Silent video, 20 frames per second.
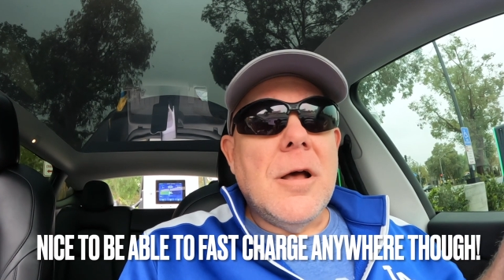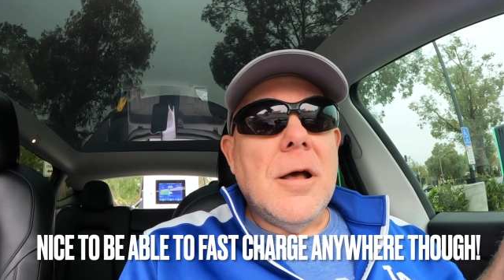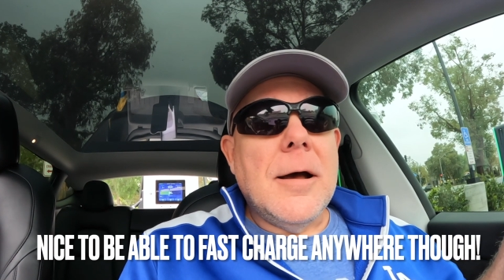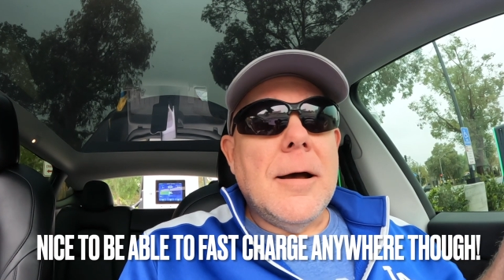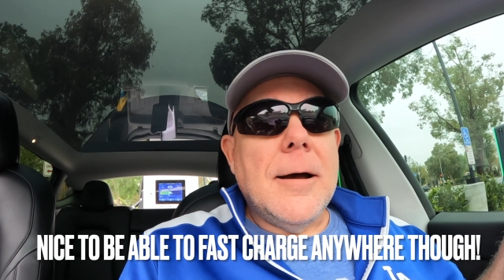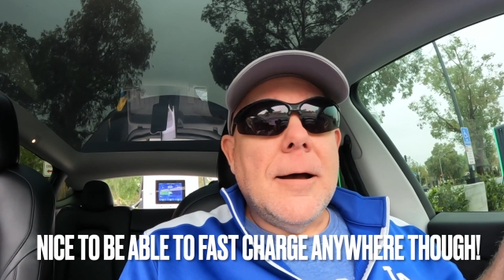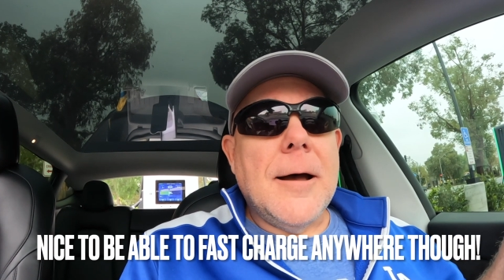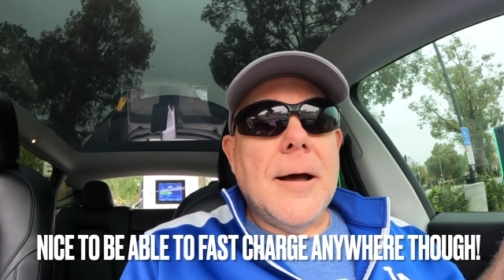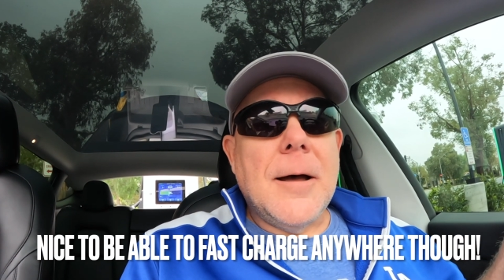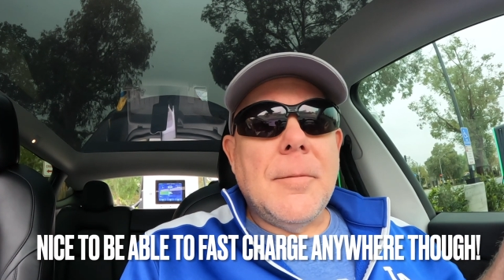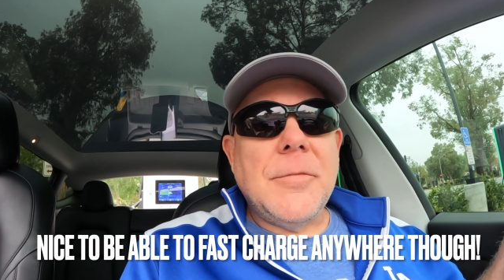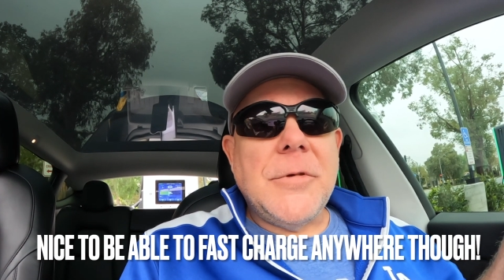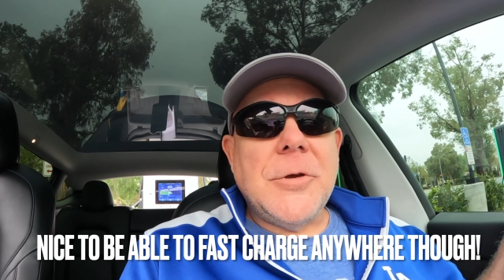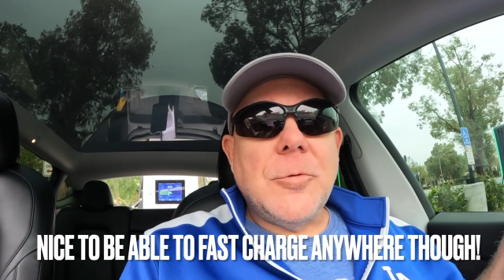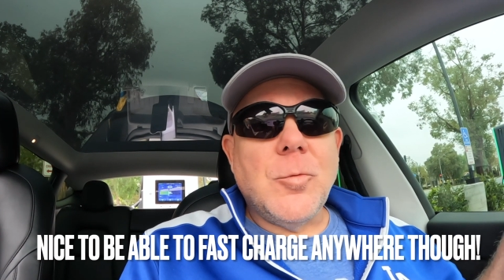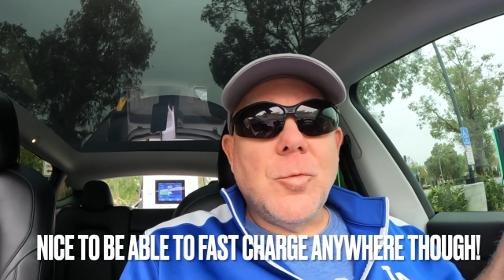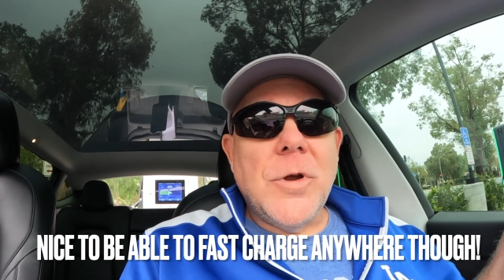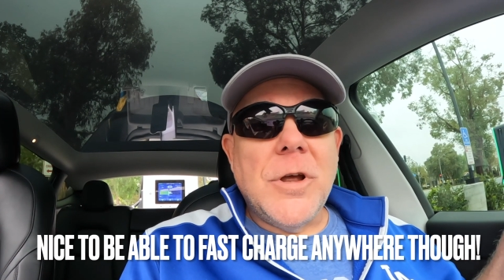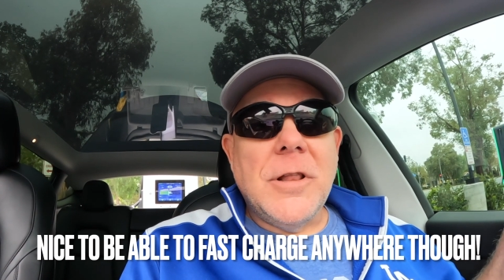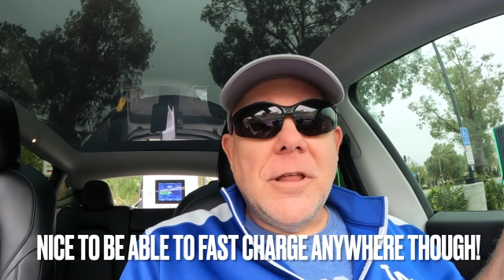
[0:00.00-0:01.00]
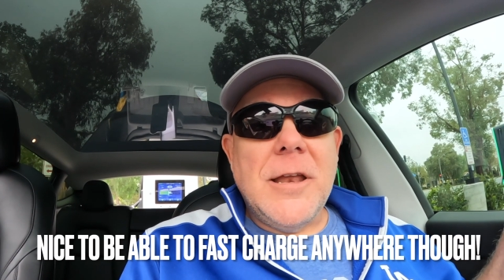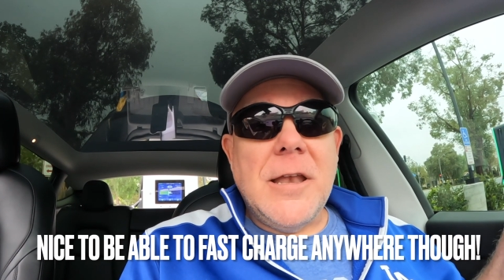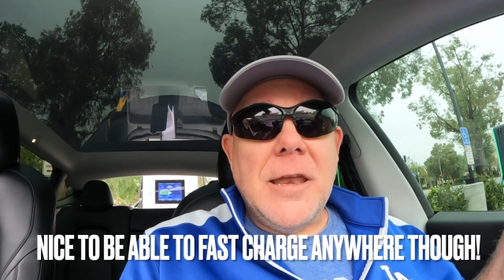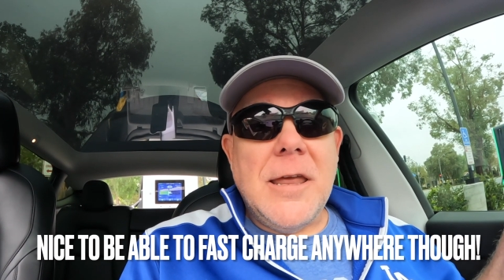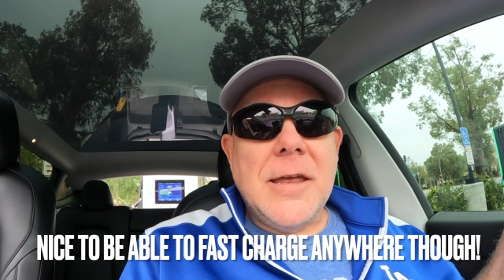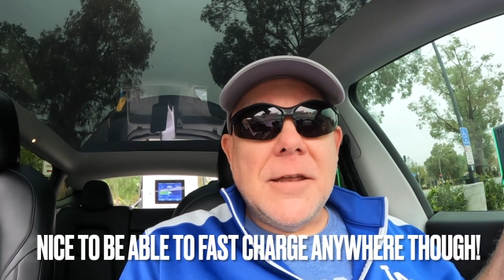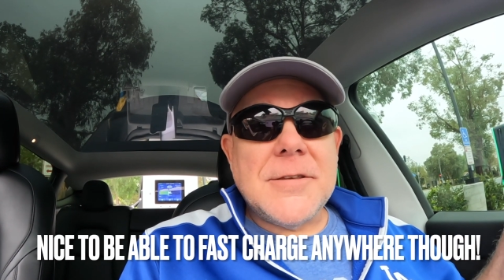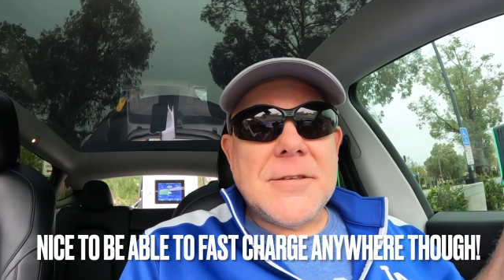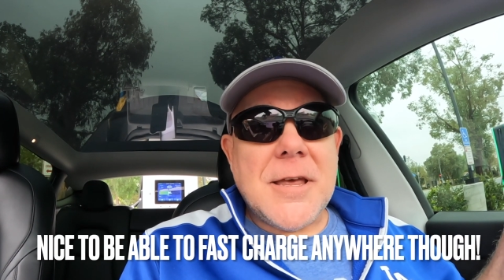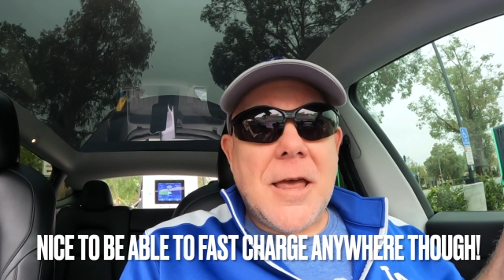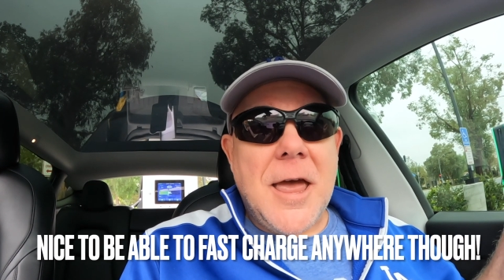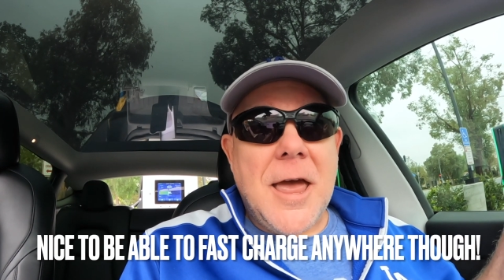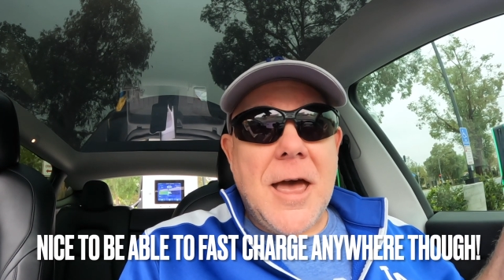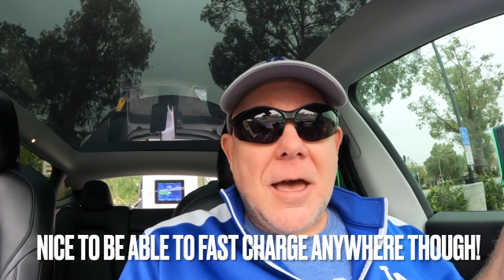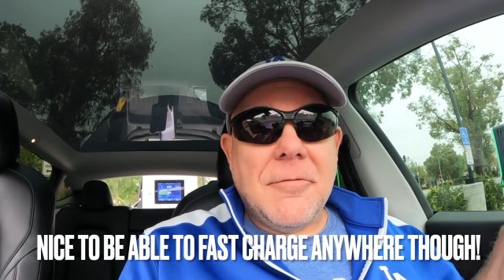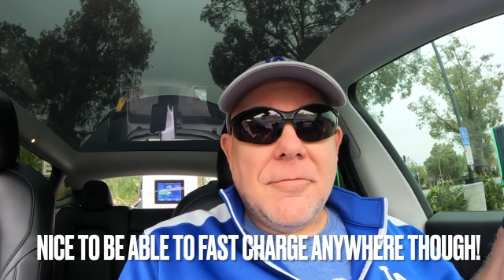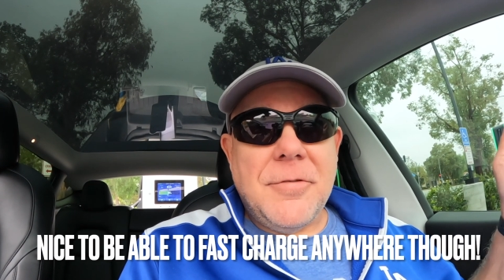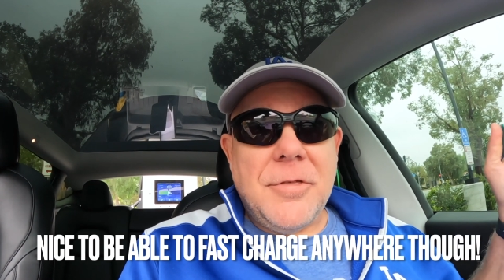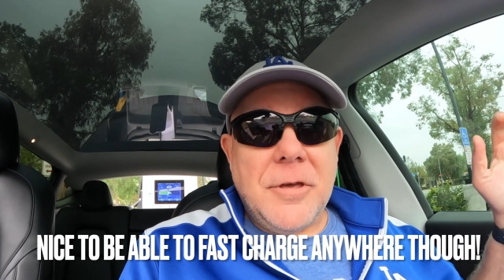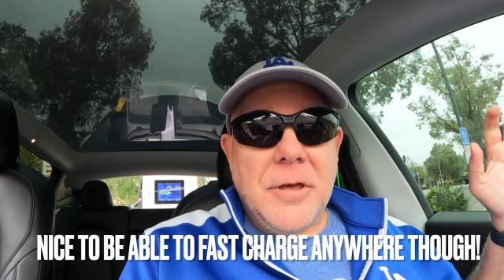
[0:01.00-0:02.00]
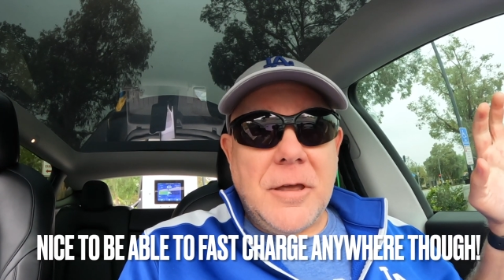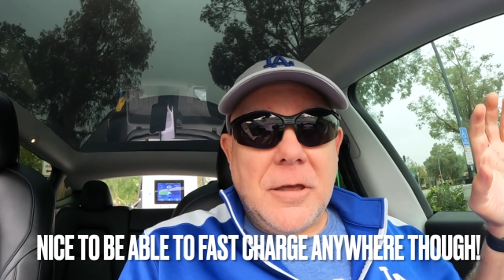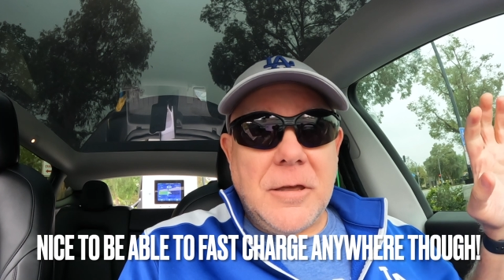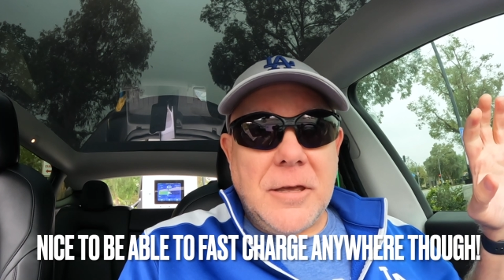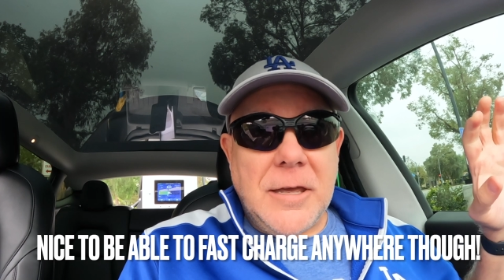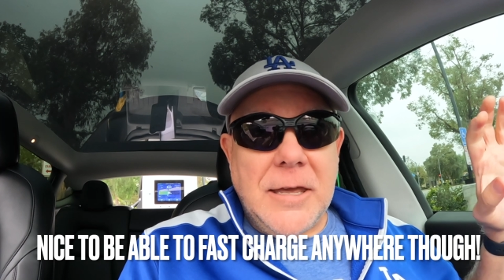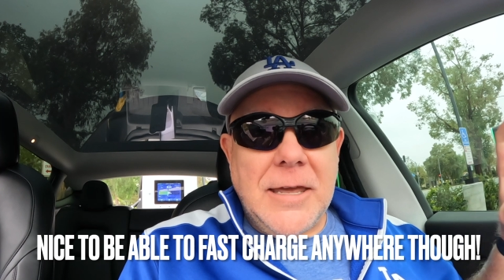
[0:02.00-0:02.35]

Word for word: um, you really need to have the